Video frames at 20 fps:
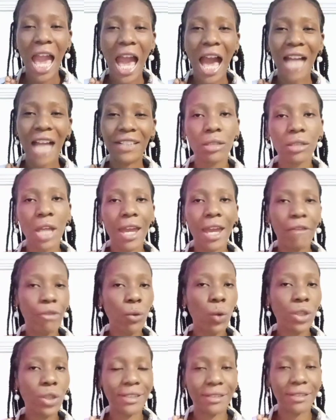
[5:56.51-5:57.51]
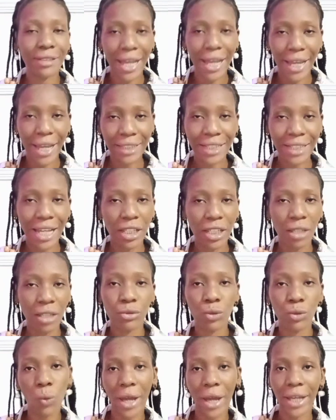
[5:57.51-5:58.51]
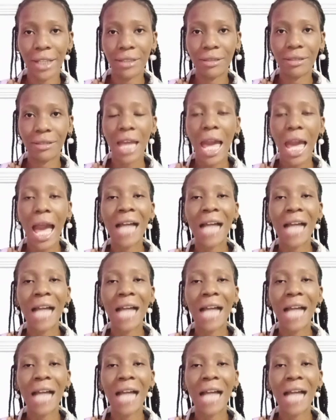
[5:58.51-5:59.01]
and everyone is tired and keeps quiet,